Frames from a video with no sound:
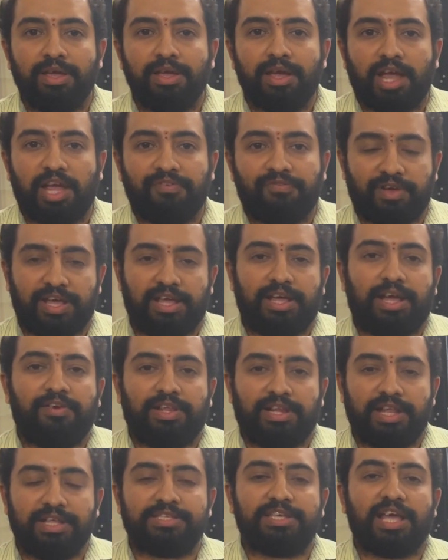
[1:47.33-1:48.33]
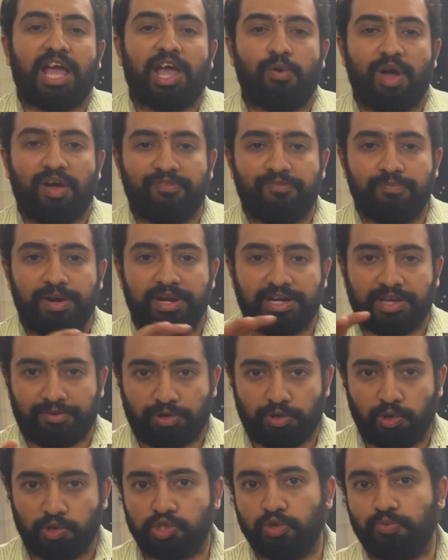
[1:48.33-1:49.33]
If let's say I have built a
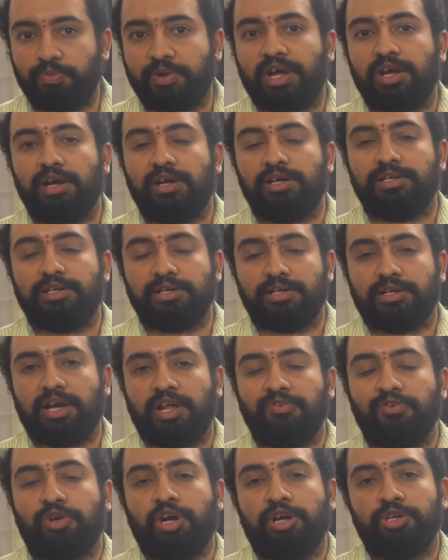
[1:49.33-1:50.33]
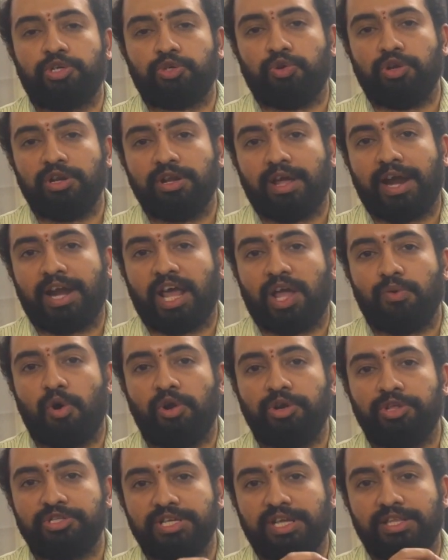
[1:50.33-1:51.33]
closed-loop control and I
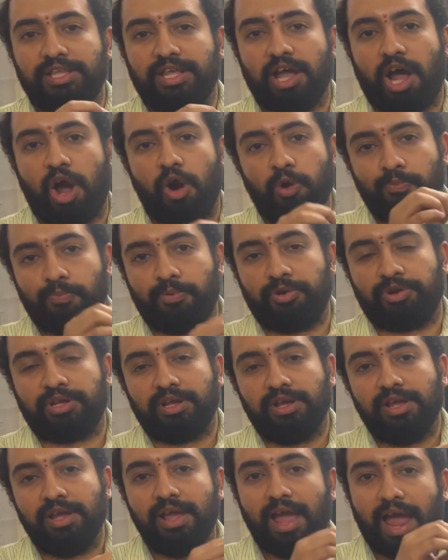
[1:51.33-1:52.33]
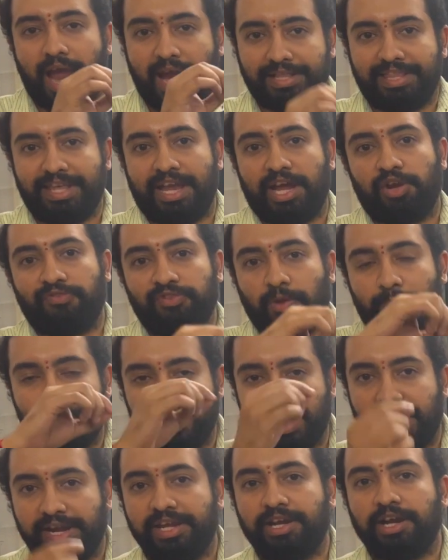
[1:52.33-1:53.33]
want to see the output at the end of the
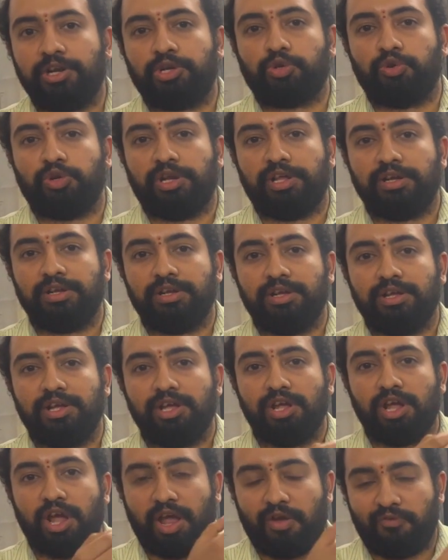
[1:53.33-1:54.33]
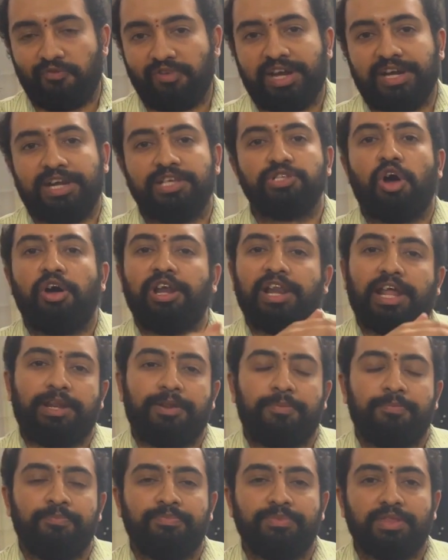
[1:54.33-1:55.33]
PID controller when it is online.
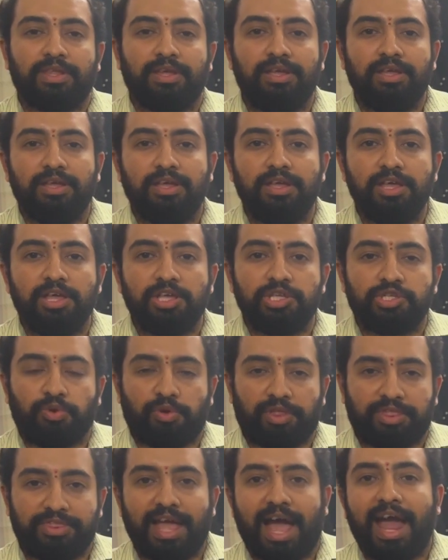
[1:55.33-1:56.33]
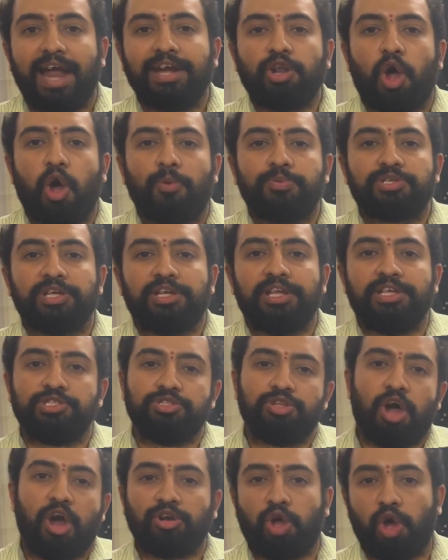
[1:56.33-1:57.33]
So that option is
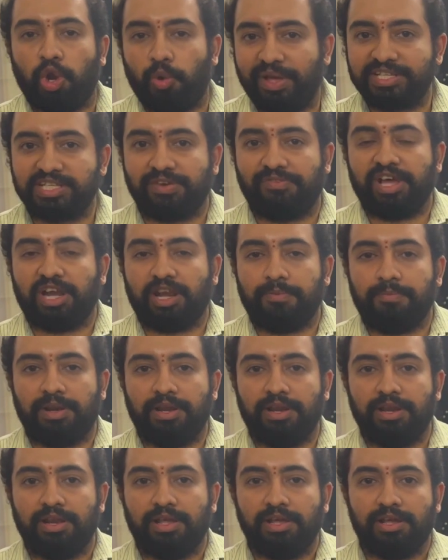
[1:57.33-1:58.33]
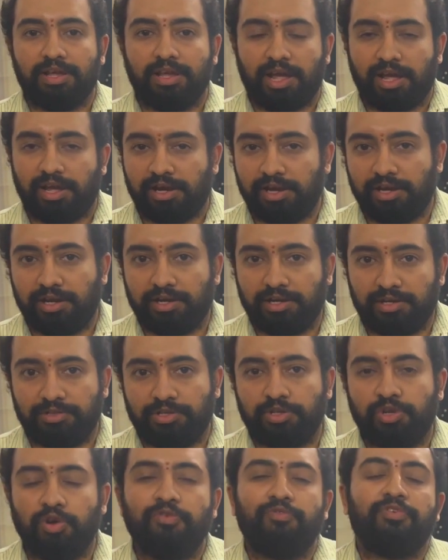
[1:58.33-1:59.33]
not always available,
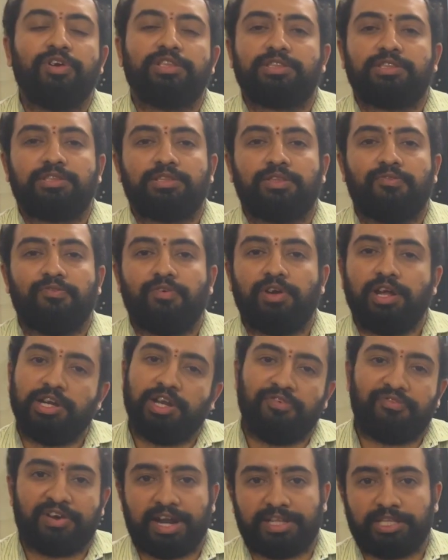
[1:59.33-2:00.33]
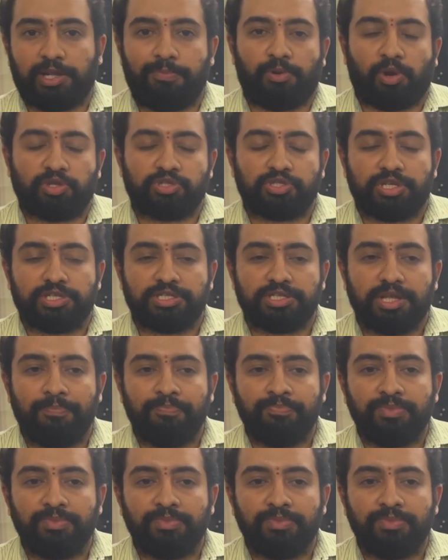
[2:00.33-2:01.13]
with different other processors.